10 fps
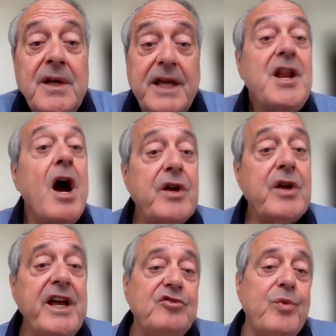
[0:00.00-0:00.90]
In our
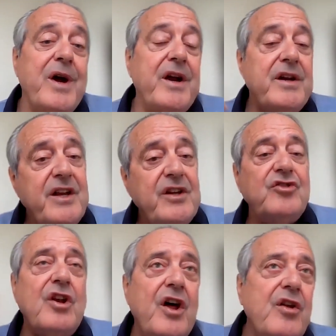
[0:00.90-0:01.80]
case, where there's
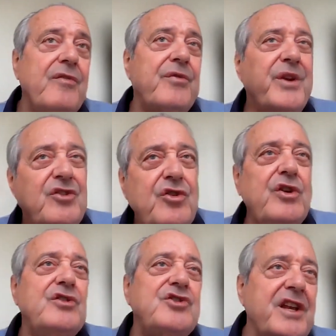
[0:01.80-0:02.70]
a lot of
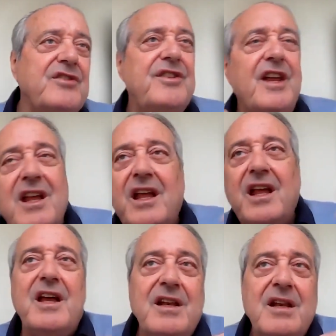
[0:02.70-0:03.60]
research and
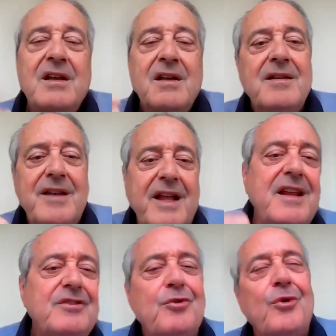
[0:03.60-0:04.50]
thinking, and
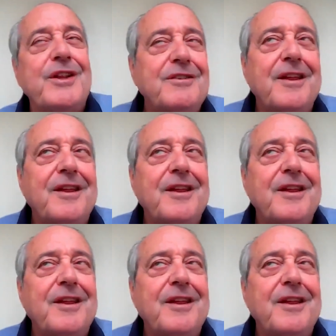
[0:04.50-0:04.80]
let's call it